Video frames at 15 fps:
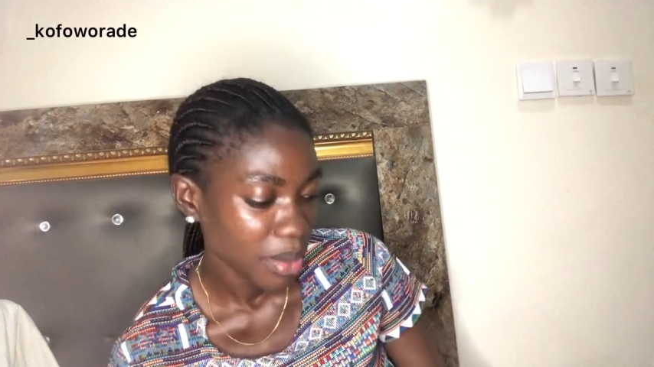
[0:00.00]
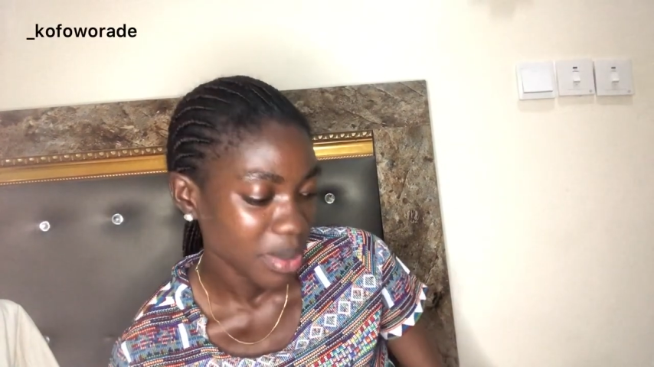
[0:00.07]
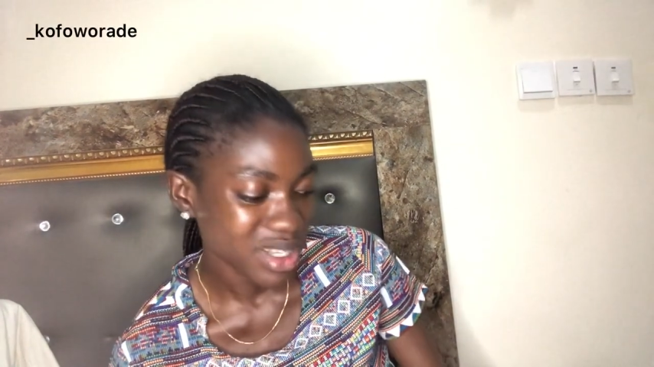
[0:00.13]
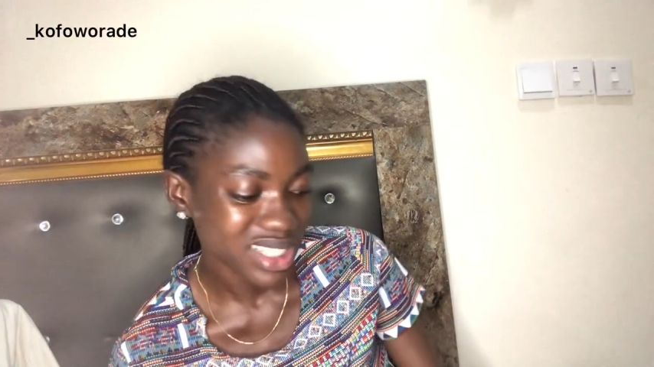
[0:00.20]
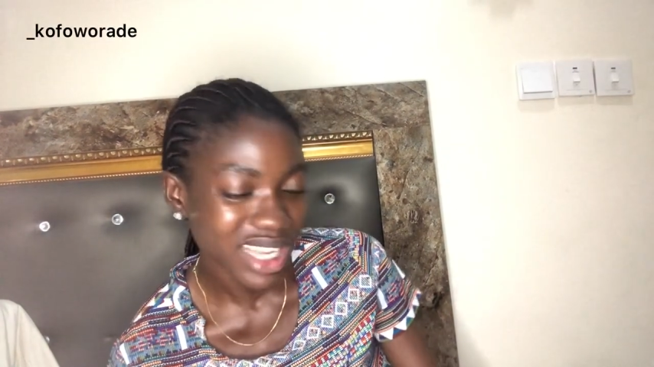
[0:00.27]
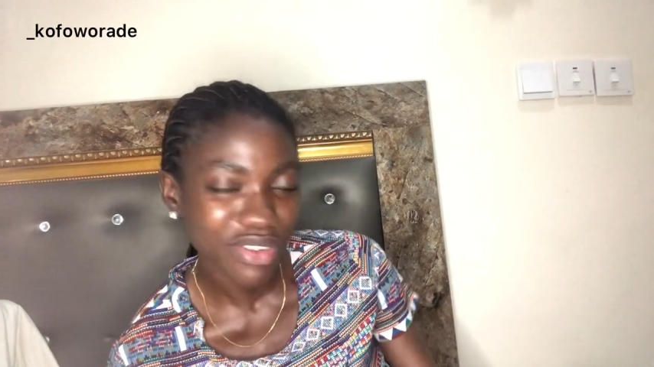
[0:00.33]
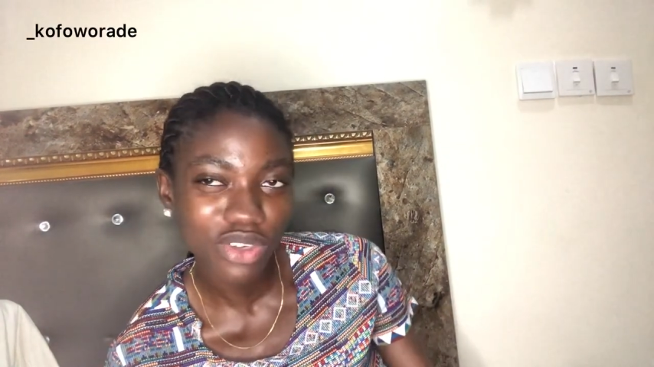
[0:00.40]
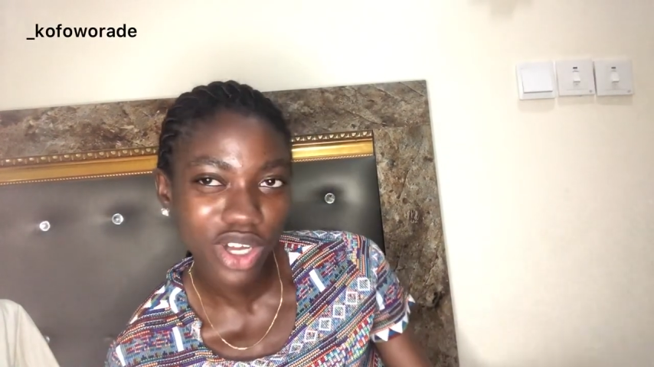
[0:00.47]

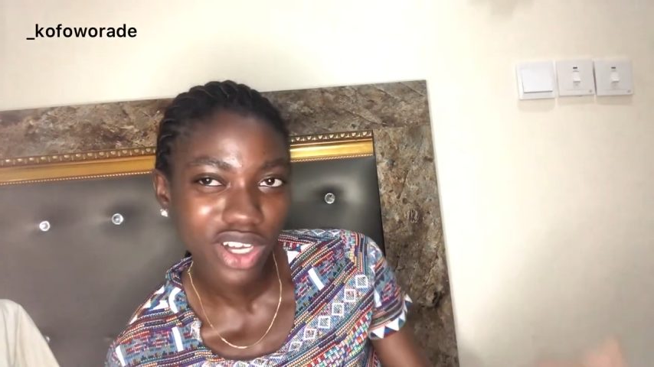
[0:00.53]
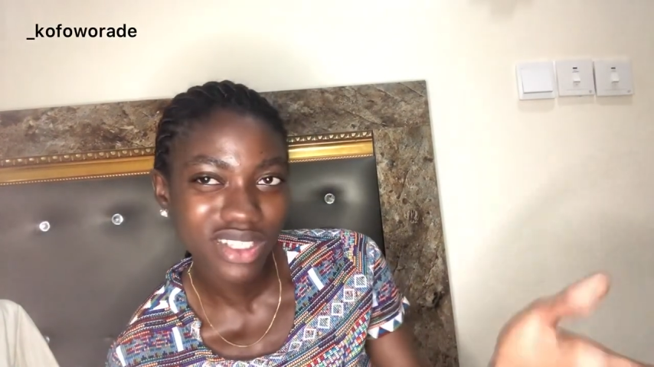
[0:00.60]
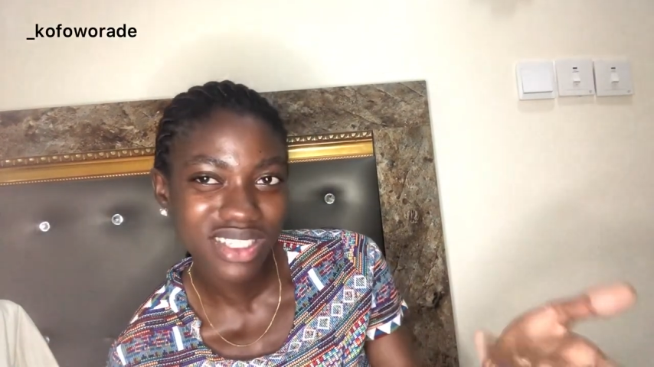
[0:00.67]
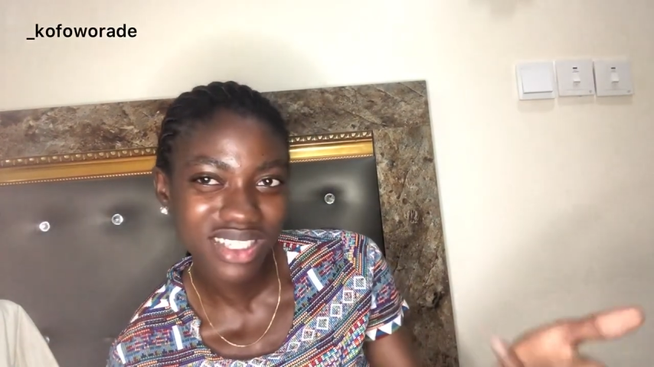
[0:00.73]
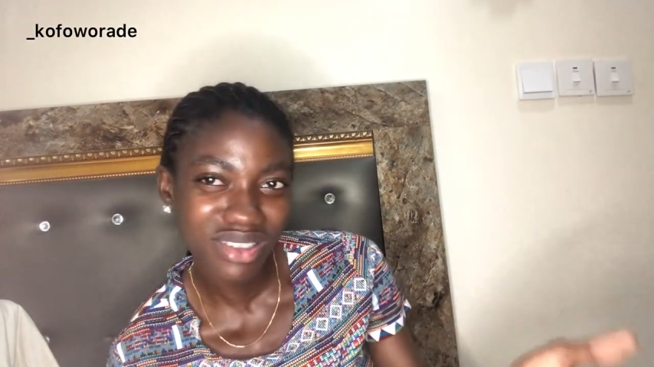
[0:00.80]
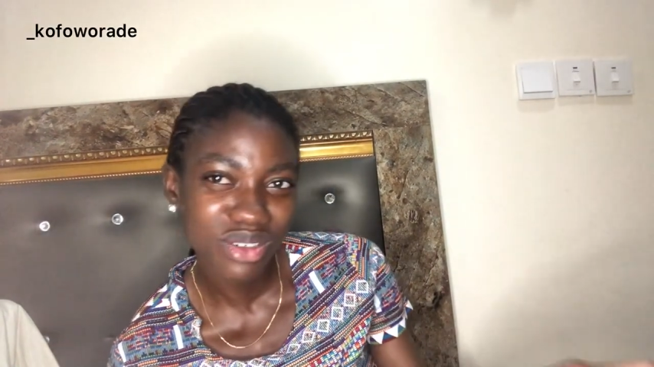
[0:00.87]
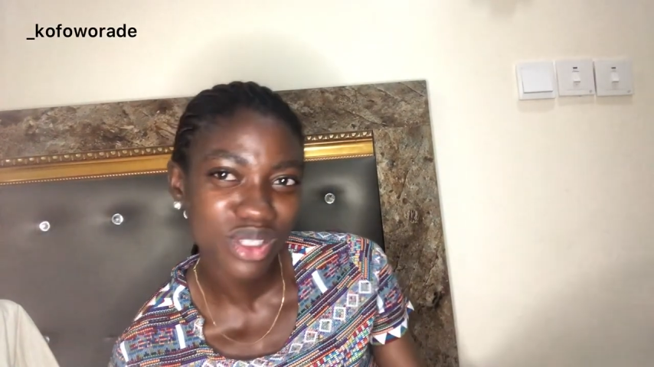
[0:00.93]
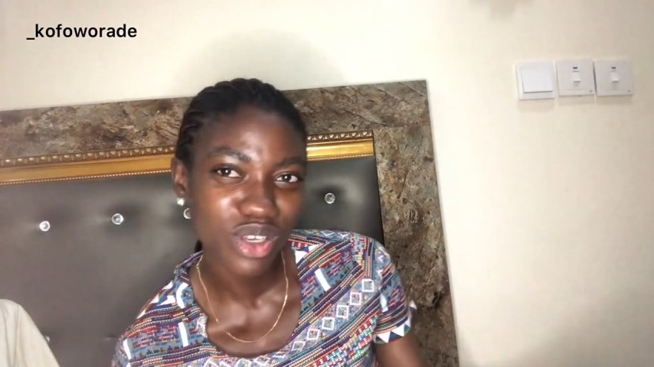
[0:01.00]
Because I've done a
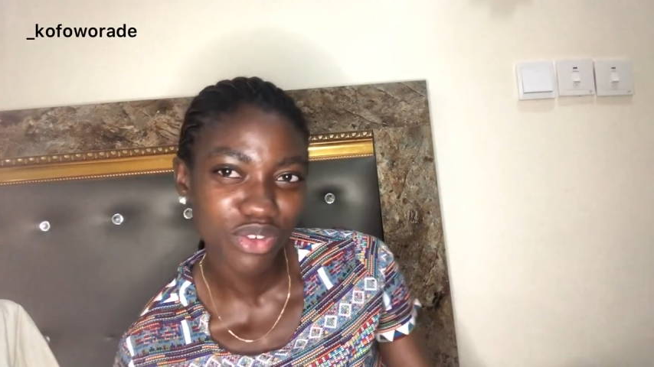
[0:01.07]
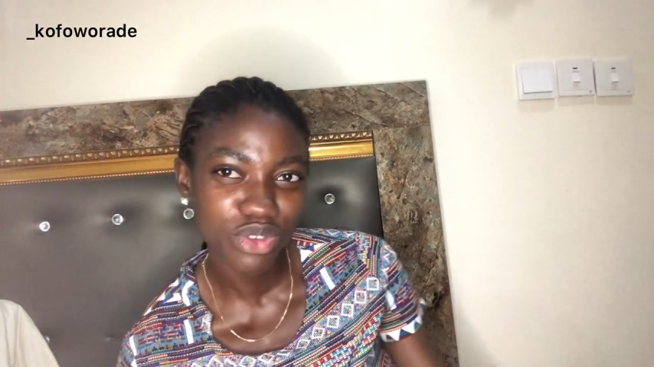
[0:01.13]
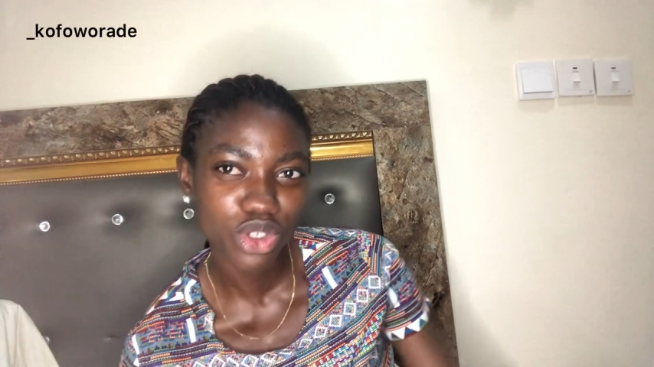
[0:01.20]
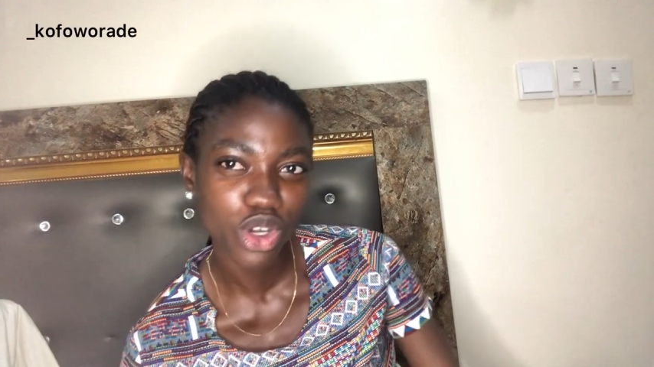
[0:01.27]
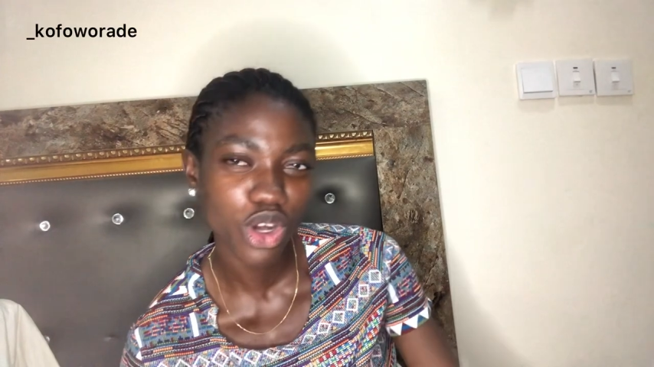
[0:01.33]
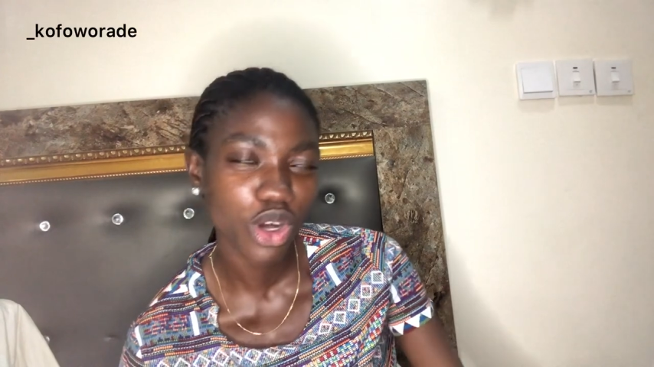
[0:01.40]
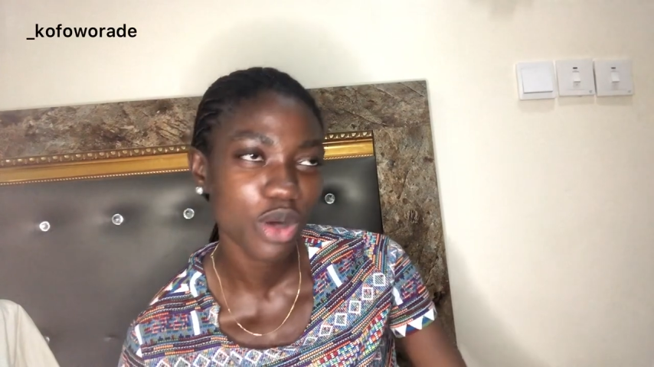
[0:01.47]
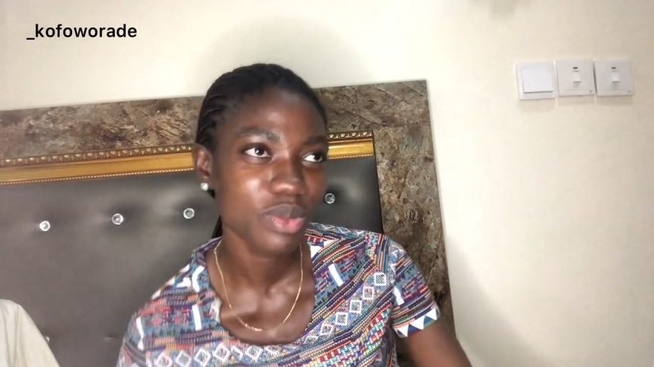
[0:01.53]
series of
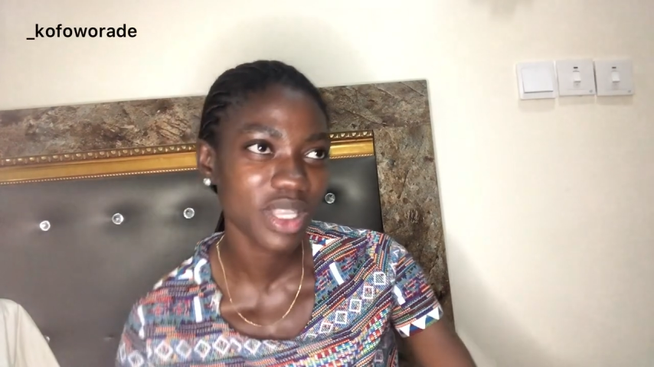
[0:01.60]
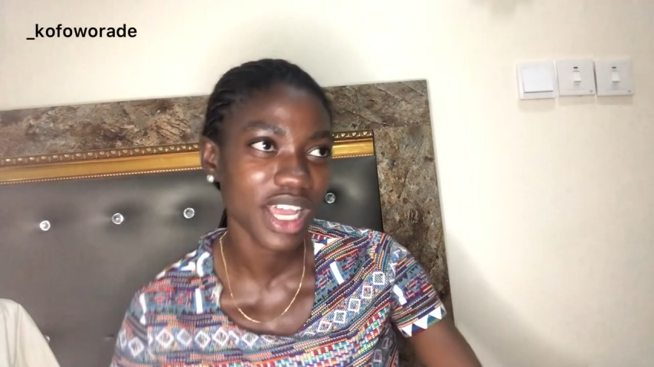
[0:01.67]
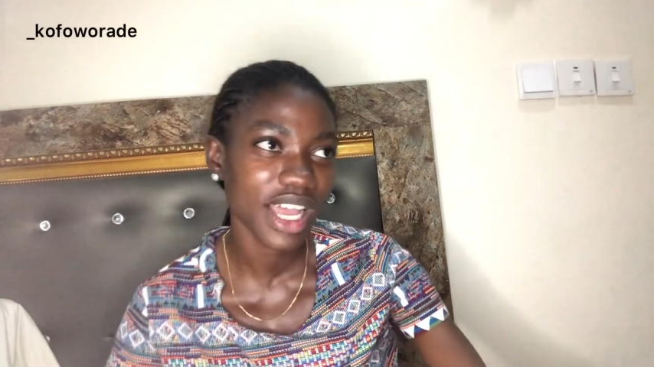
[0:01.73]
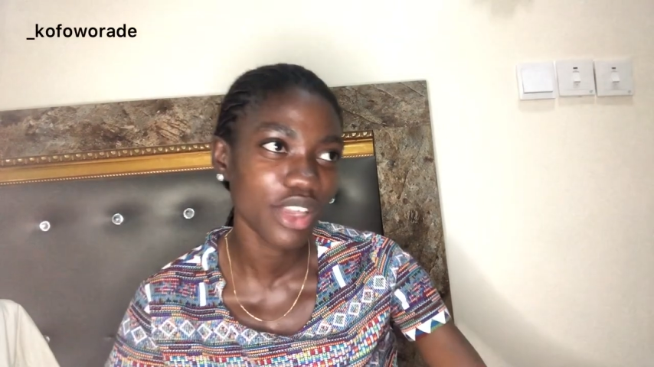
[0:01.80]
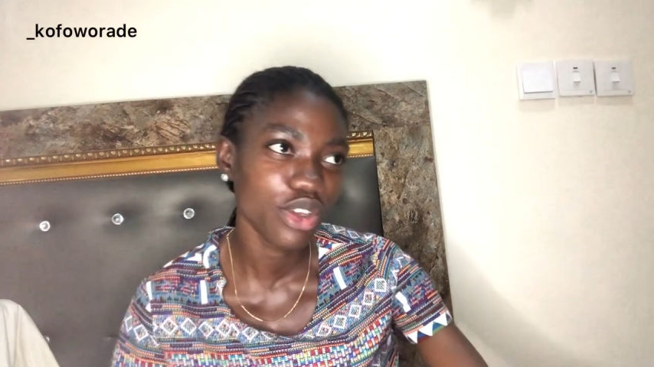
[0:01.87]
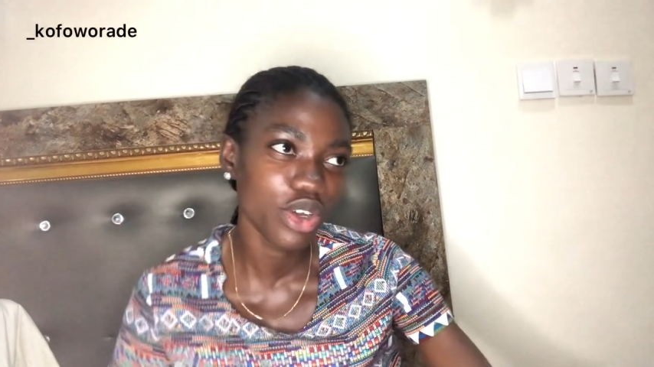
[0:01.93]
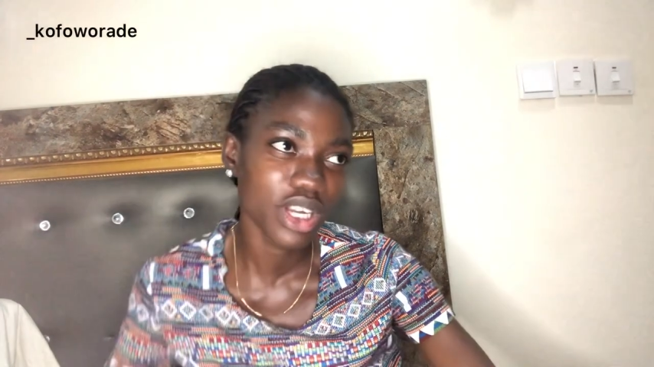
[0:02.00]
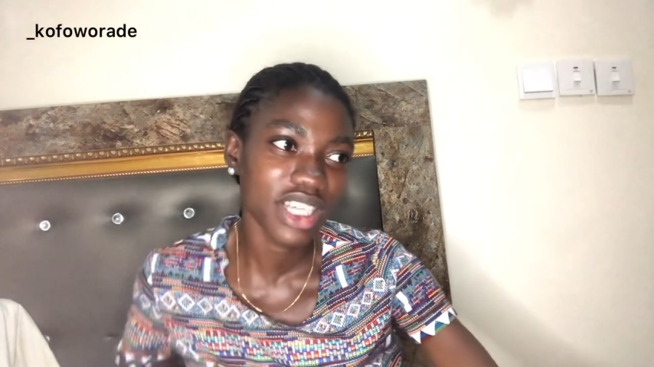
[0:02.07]
jobs,
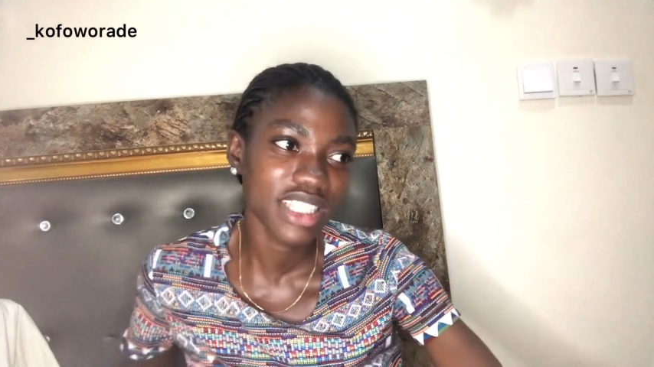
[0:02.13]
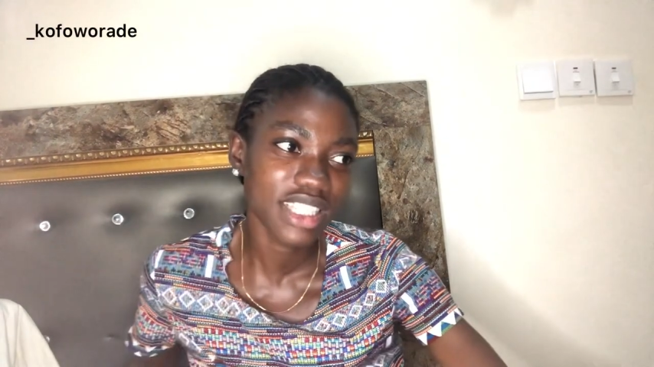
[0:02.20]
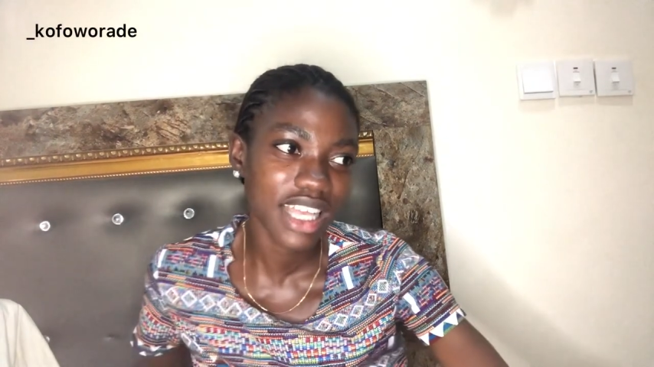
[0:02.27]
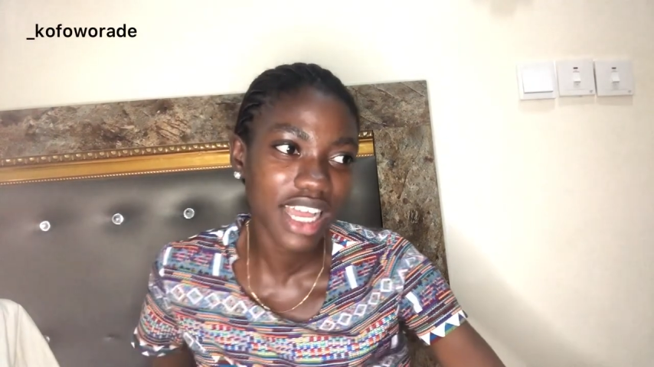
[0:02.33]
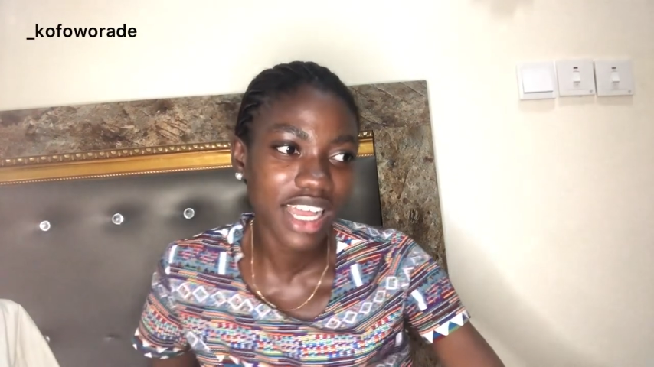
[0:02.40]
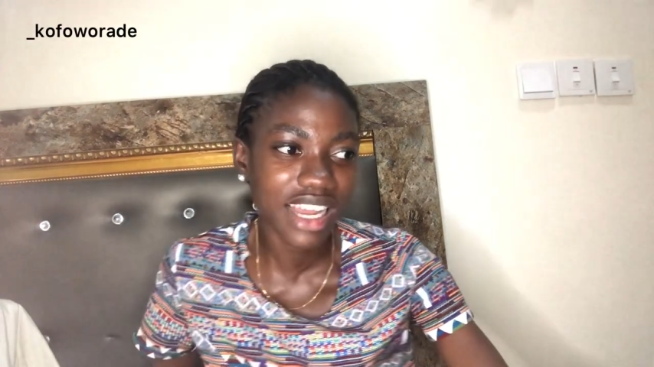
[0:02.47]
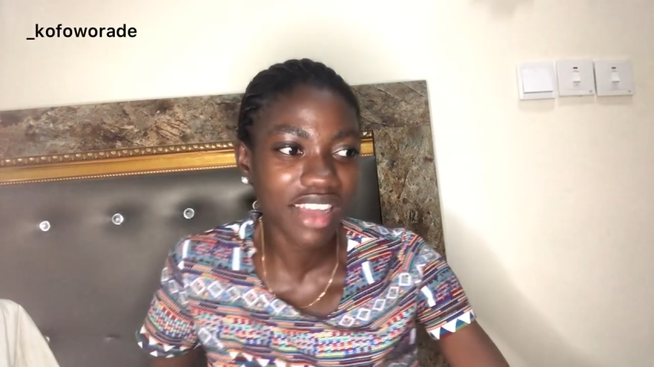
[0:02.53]
you understand.